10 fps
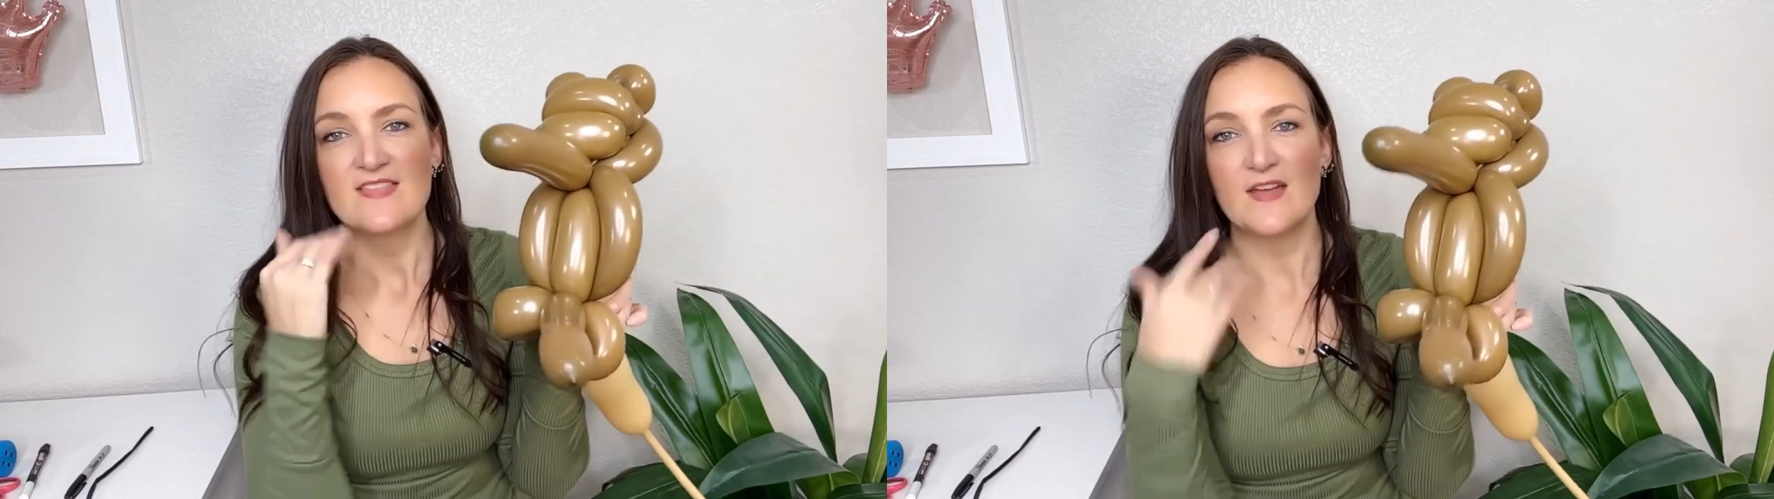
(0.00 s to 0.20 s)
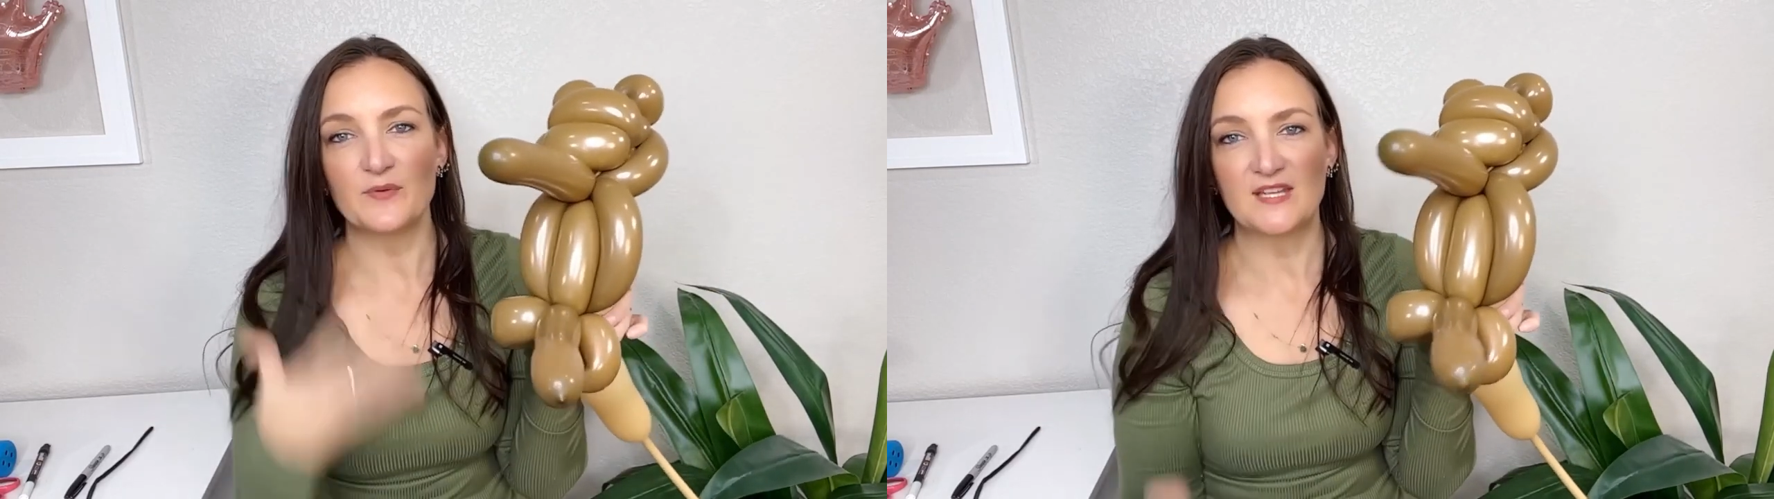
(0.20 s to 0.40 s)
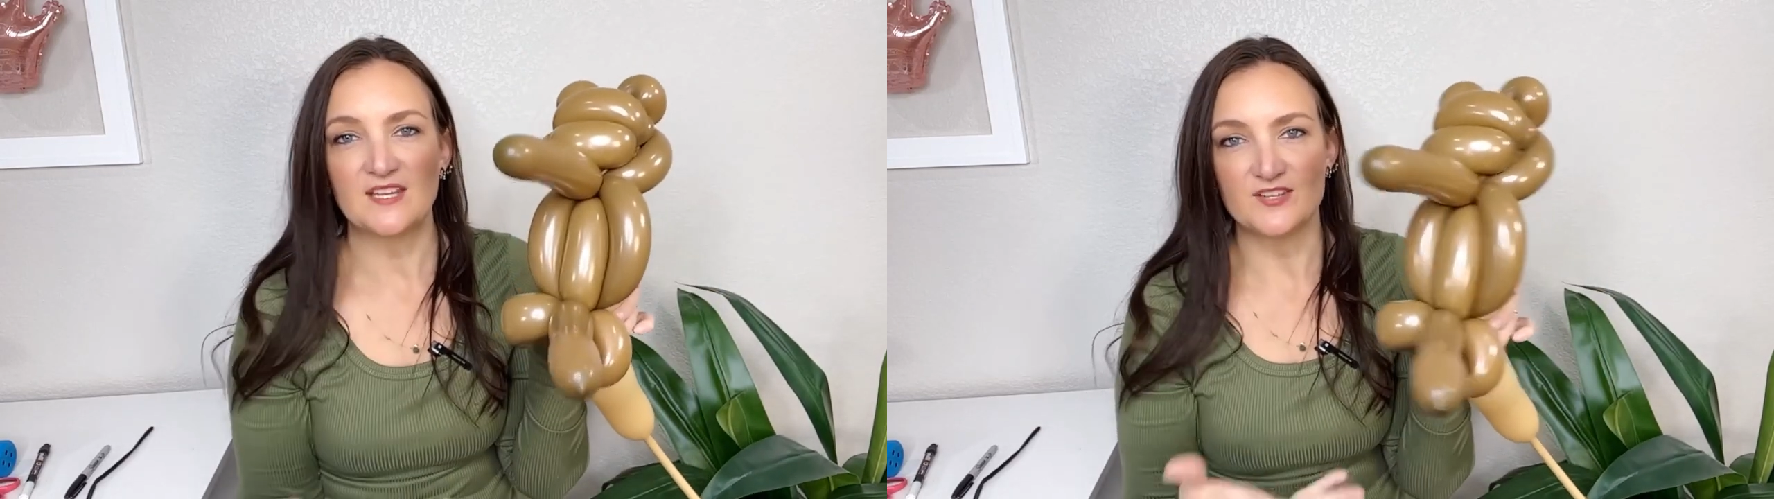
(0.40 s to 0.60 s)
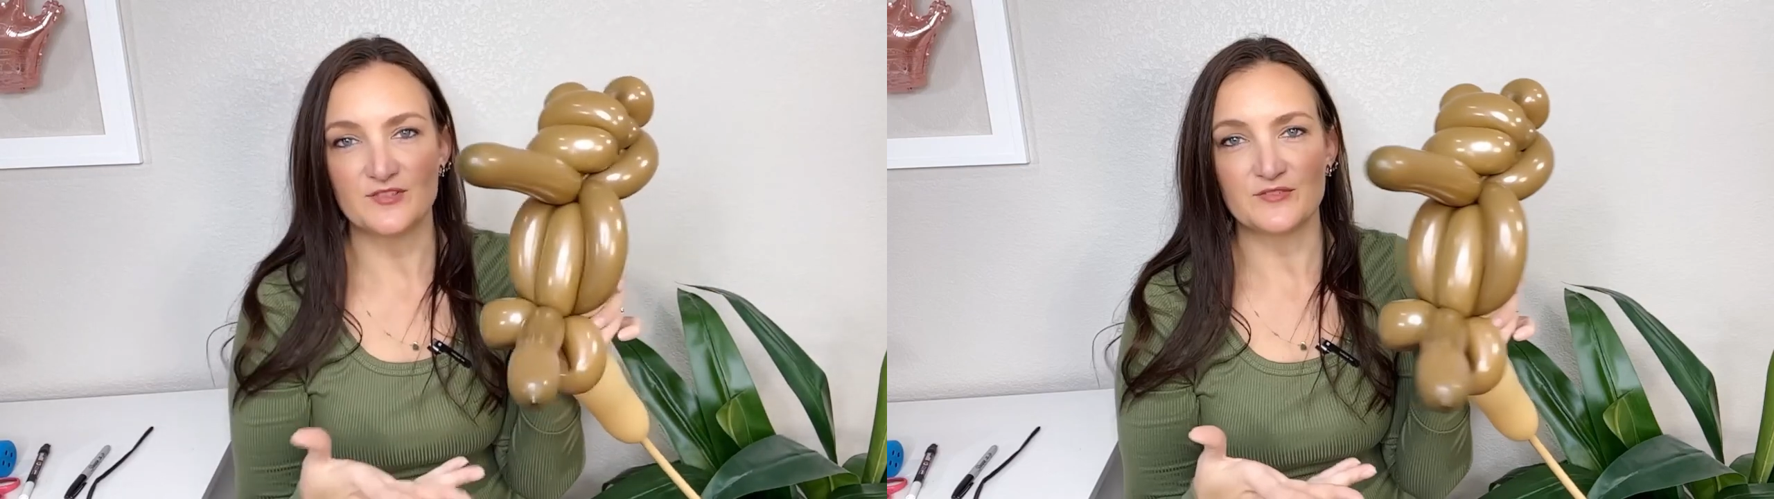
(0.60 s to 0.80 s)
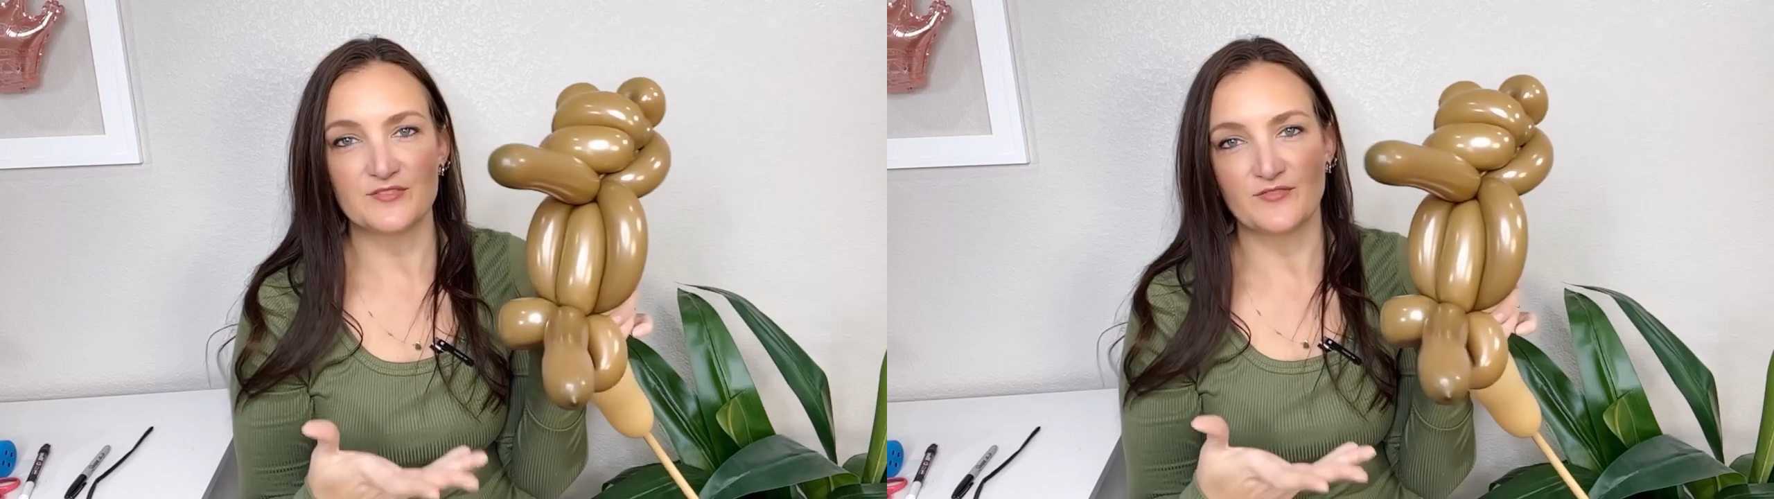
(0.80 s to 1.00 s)
that we can
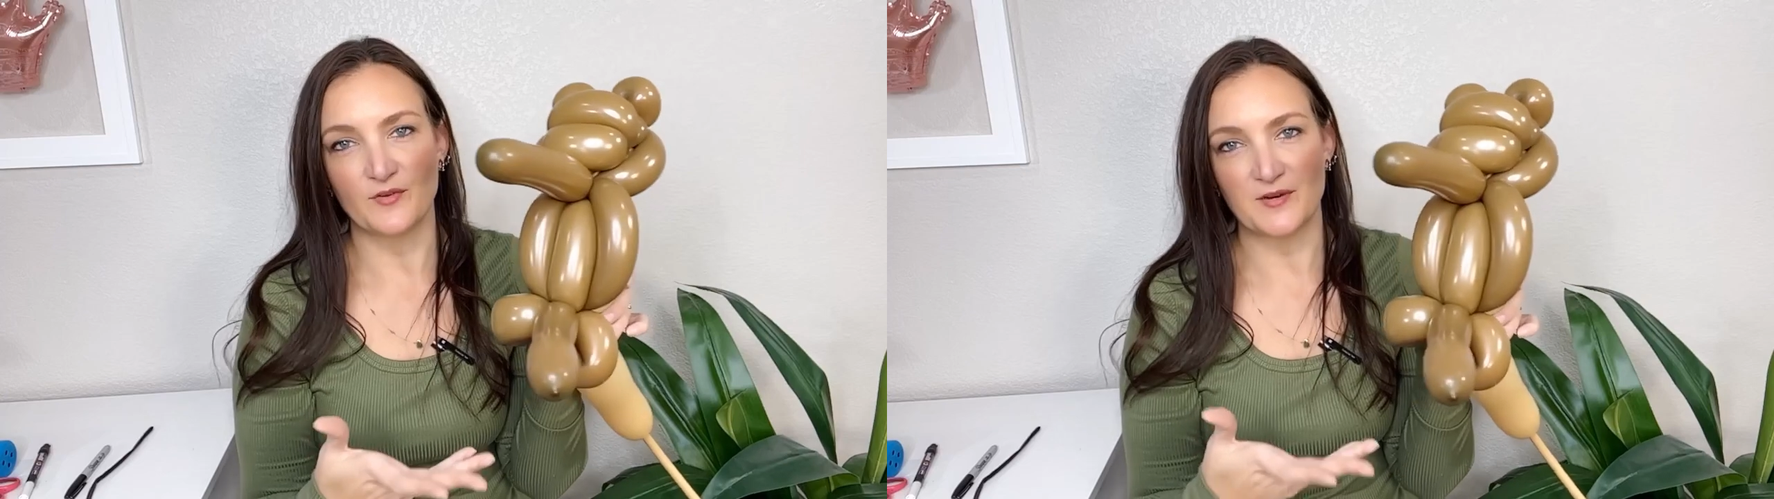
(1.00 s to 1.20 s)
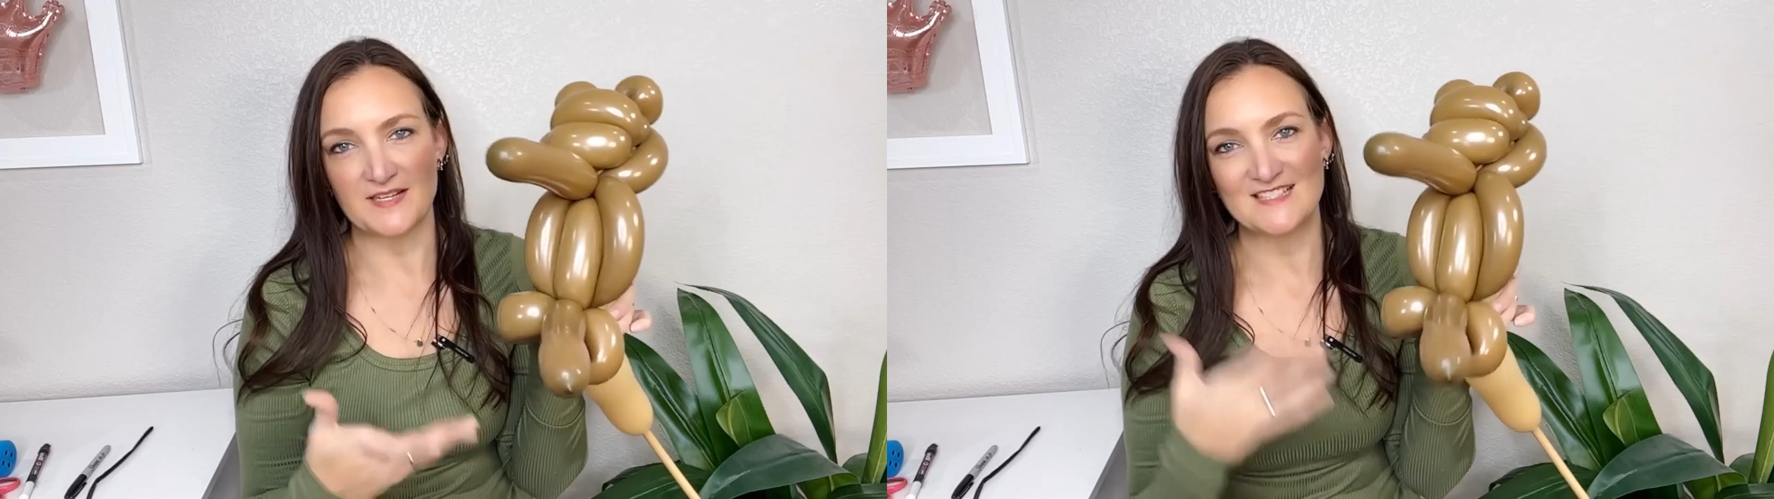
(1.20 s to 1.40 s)
use for